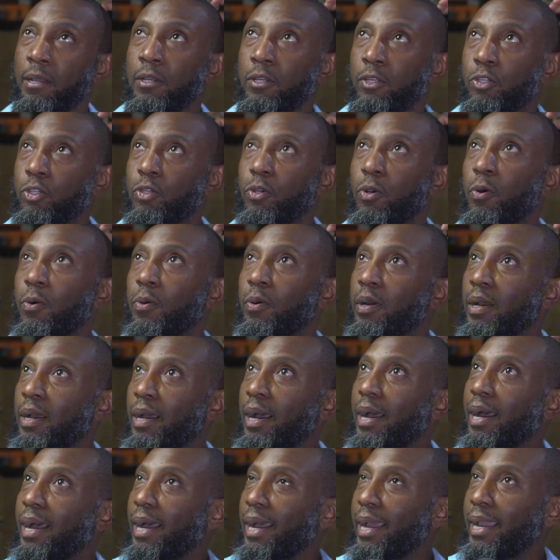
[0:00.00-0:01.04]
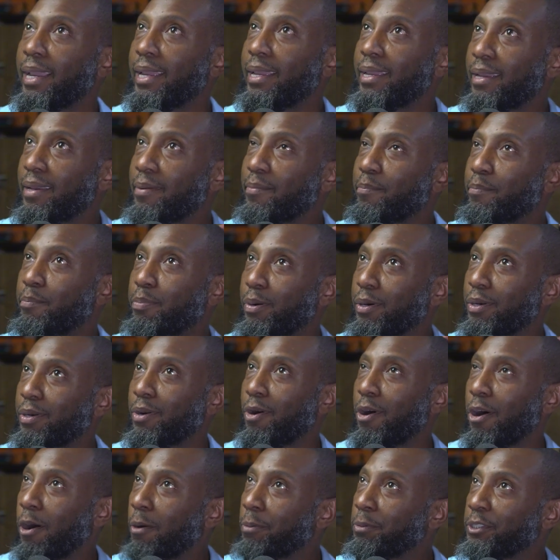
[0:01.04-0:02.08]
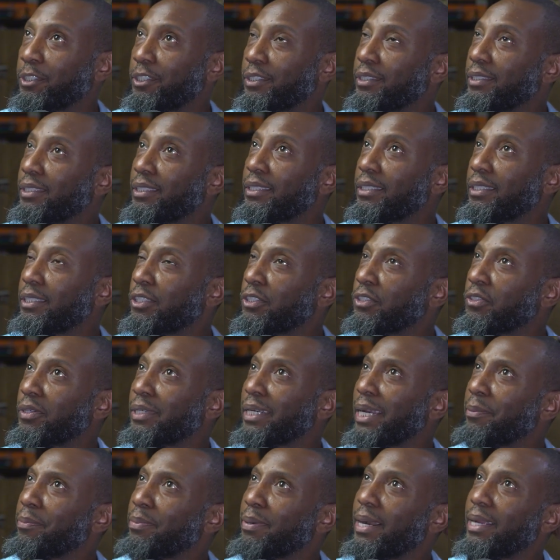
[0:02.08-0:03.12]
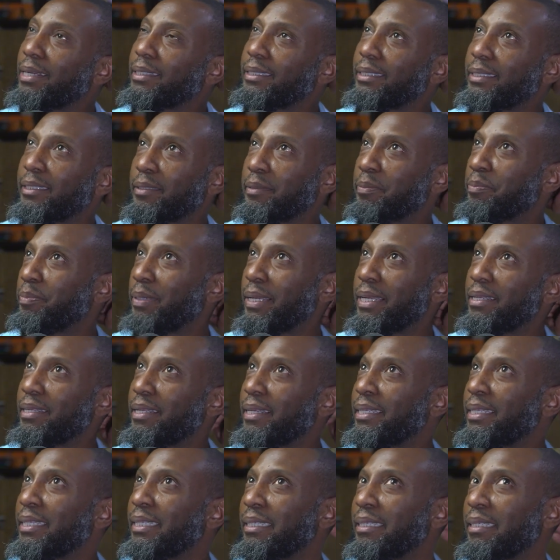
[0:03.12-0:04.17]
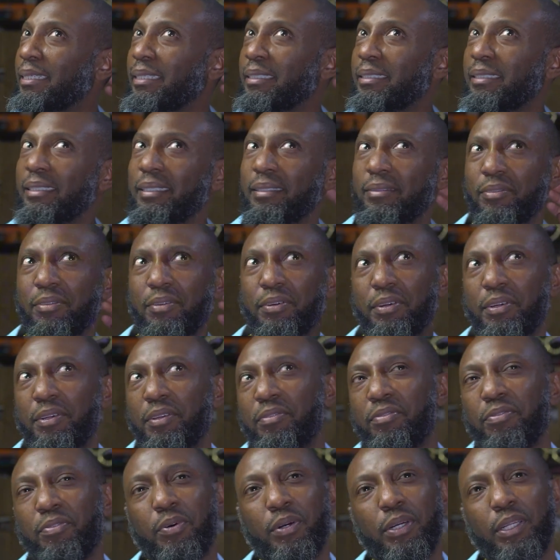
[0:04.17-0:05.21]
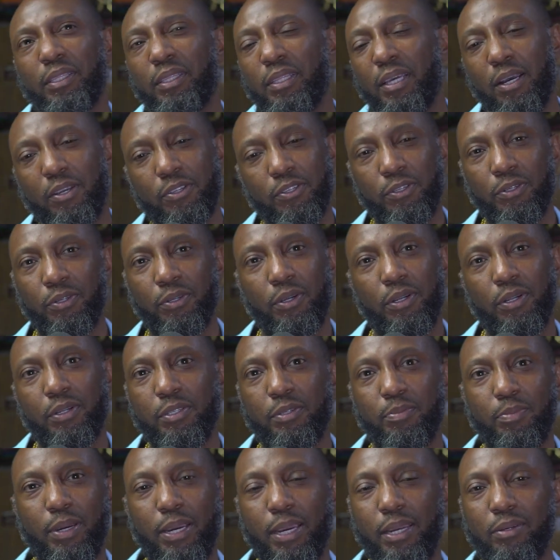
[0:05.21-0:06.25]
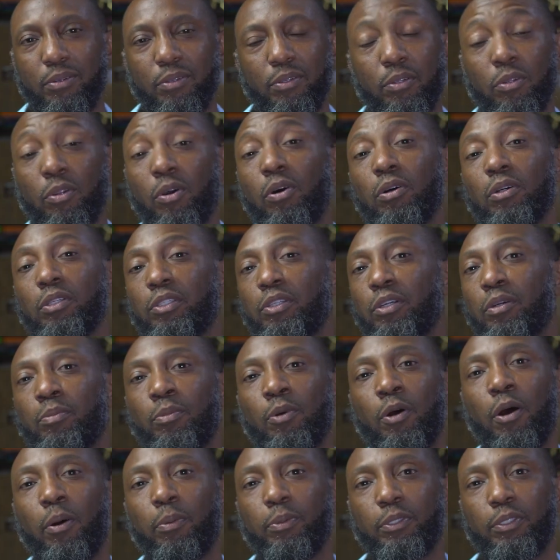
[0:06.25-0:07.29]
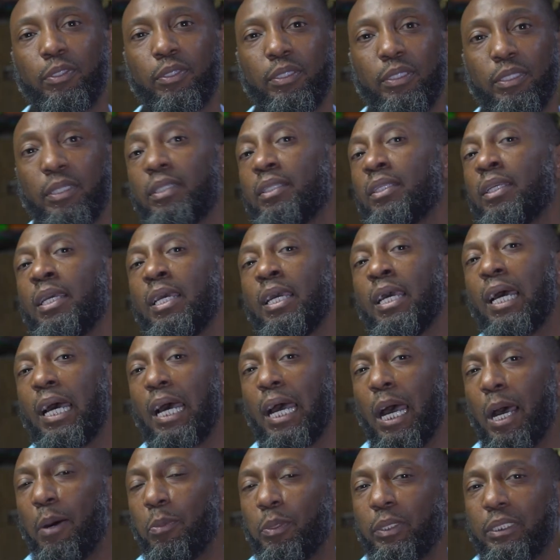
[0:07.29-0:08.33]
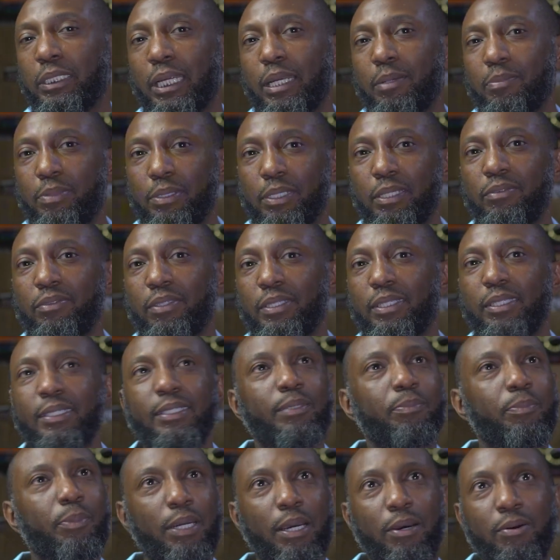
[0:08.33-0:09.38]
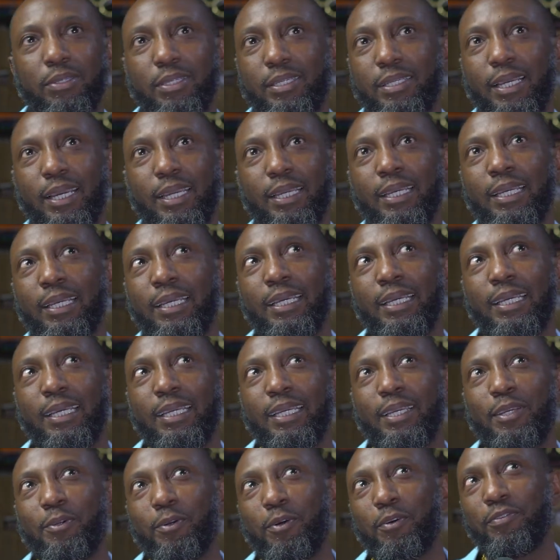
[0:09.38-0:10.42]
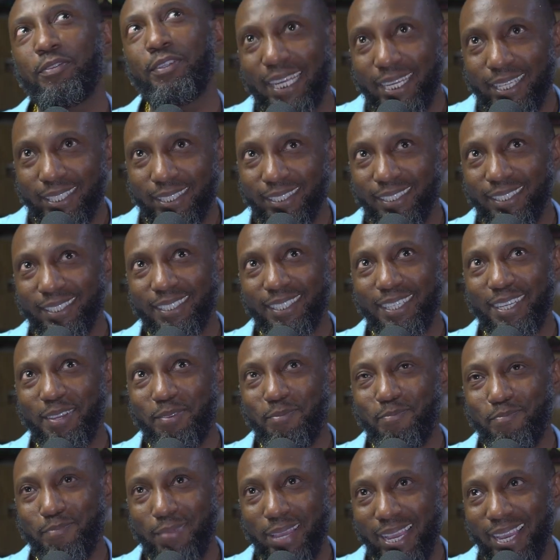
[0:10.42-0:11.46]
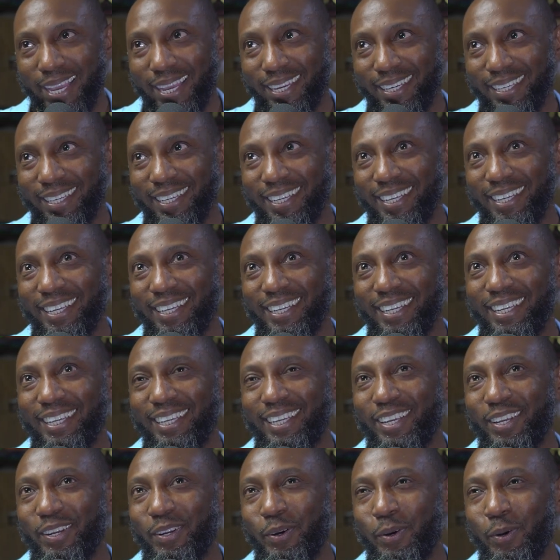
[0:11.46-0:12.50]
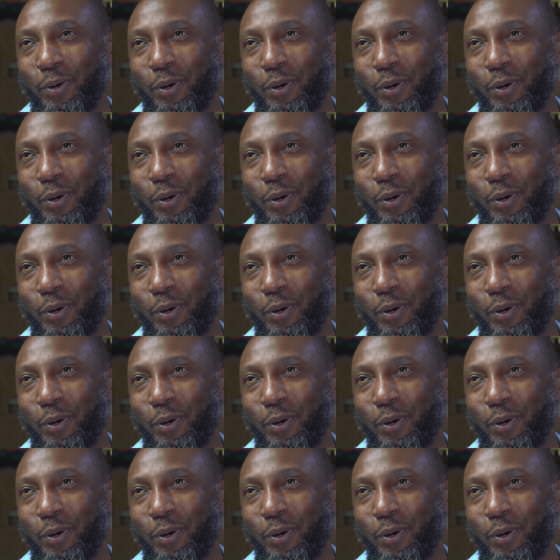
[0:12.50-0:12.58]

So I bought options in this stock. I probably spent easy $30,000-$40,000 buying long-term options. It's how much I believed in this, but I was like, you know, if it hits, man, you know,